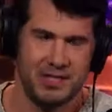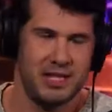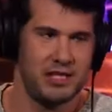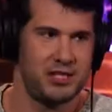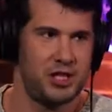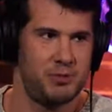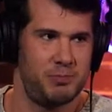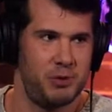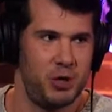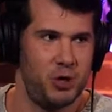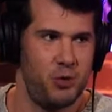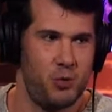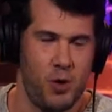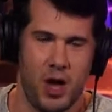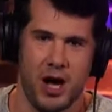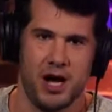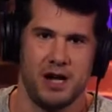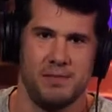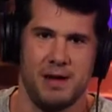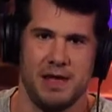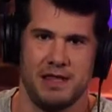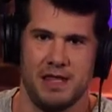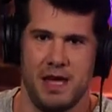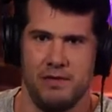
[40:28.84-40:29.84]
Census Bureau
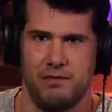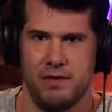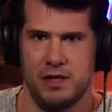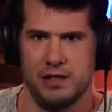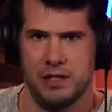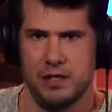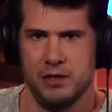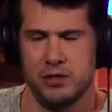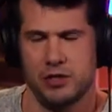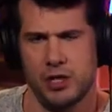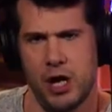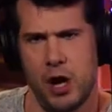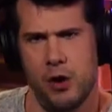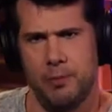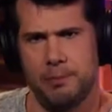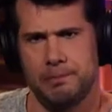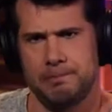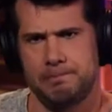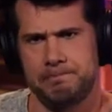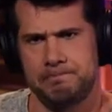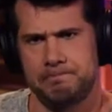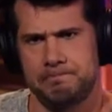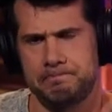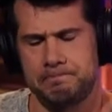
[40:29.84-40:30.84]
wanted to make that visit. So...
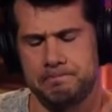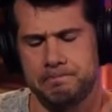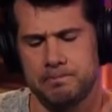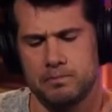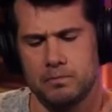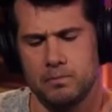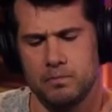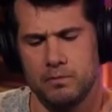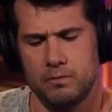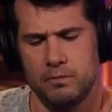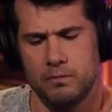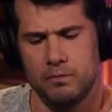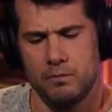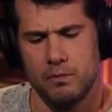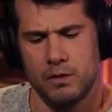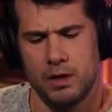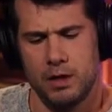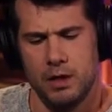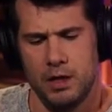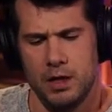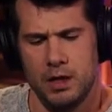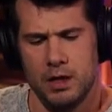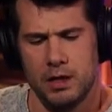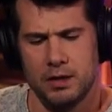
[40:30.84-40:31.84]

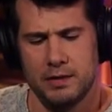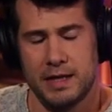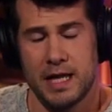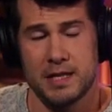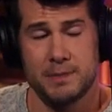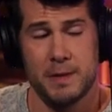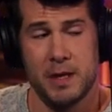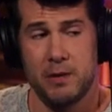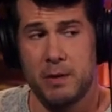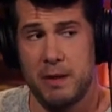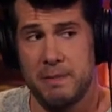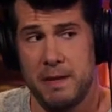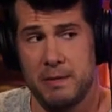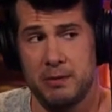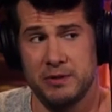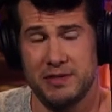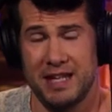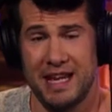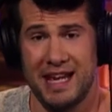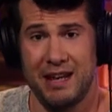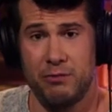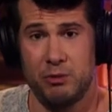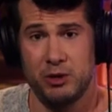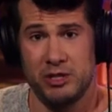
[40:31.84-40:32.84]
That's, by the way, people
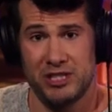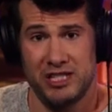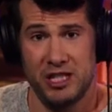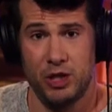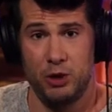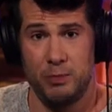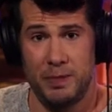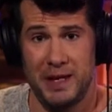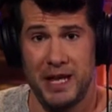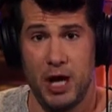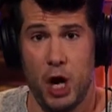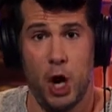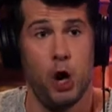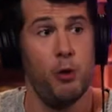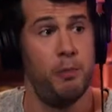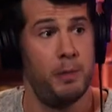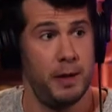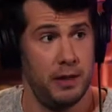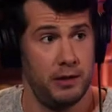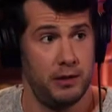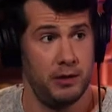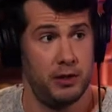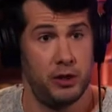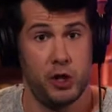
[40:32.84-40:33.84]
saying it will still be
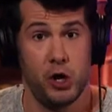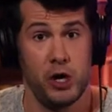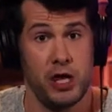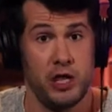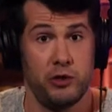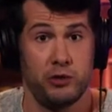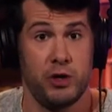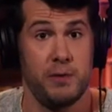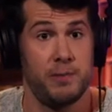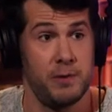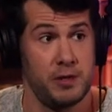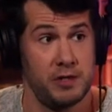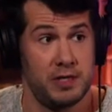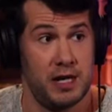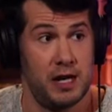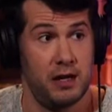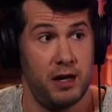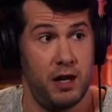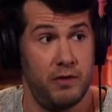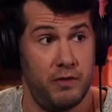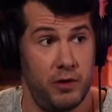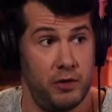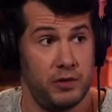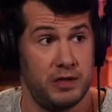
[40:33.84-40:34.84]
open.
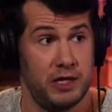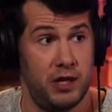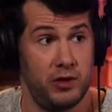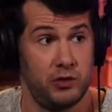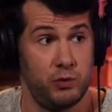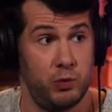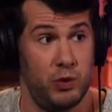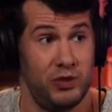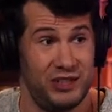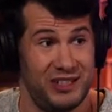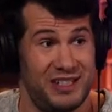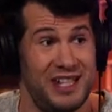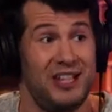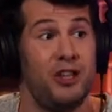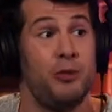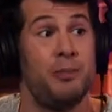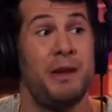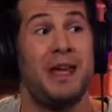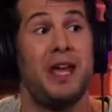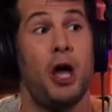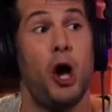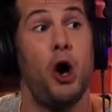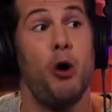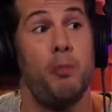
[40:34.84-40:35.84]
33% of hotels will still
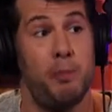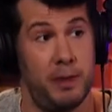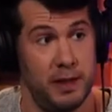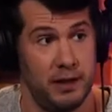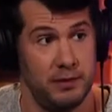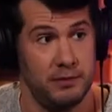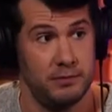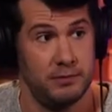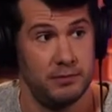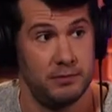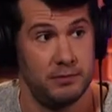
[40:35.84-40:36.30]
be open.